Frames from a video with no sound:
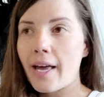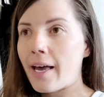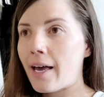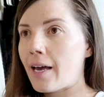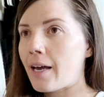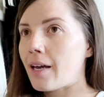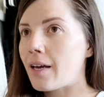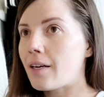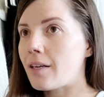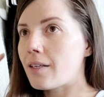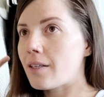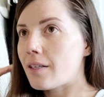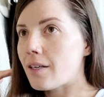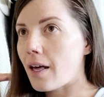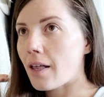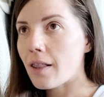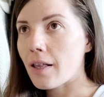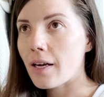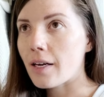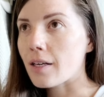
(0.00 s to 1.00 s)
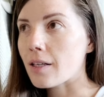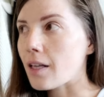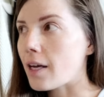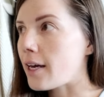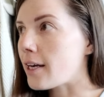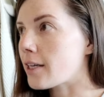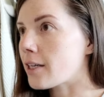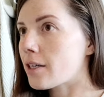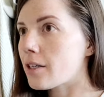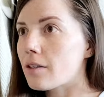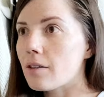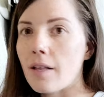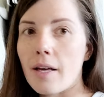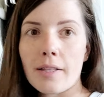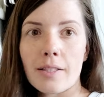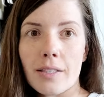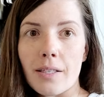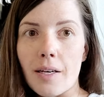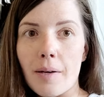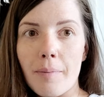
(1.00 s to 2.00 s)
and nothing like
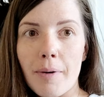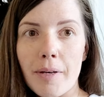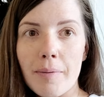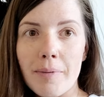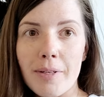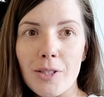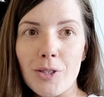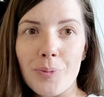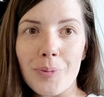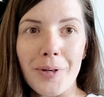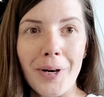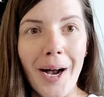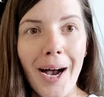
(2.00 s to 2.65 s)
that's gonna make me super